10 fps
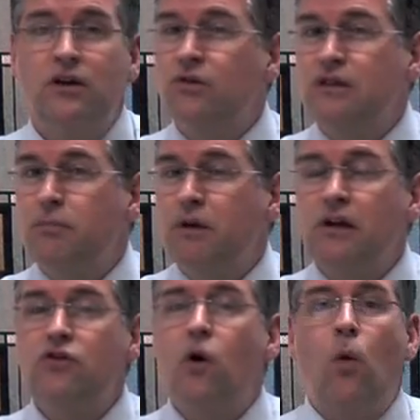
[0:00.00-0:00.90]
you
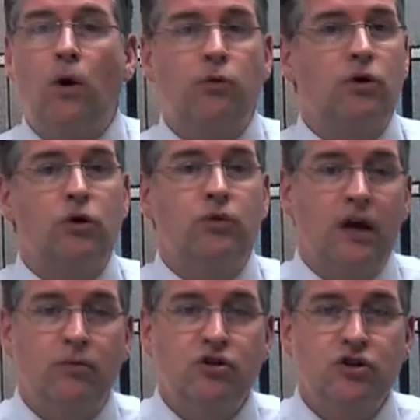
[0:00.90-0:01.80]
typically don't want to include
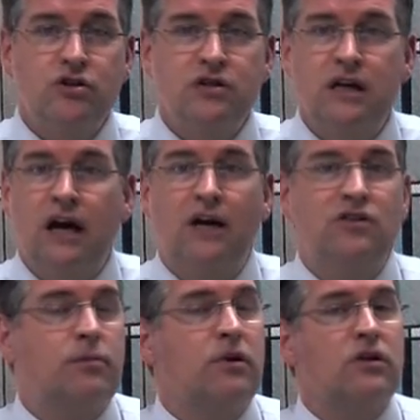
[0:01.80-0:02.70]
images
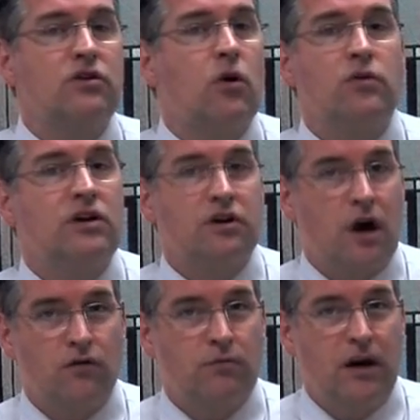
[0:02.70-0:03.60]
and typically don't need a
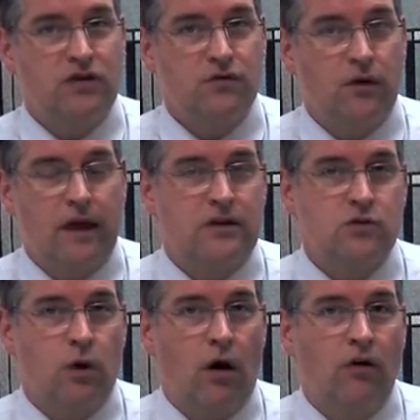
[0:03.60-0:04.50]
cover page for that
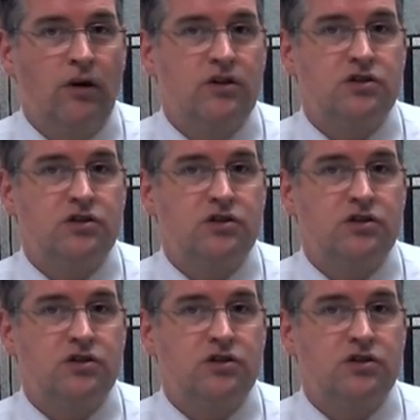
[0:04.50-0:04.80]
as well.